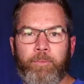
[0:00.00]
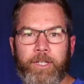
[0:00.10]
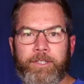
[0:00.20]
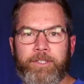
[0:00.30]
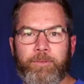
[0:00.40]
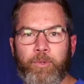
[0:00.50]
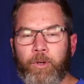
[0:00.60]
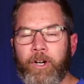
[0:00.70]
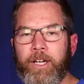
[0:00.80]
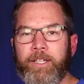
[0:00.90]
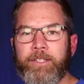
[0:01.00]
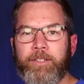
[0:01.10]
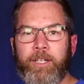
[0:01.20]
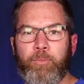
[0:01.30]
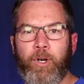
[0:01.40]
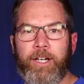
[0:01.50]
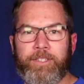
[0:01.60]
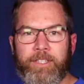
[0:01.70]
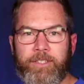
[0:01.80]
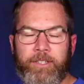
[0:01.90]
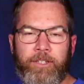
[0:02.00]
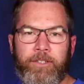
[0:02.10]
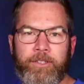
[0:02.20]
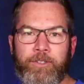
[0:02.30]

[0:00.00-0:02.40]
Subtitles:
place to pray and process it all,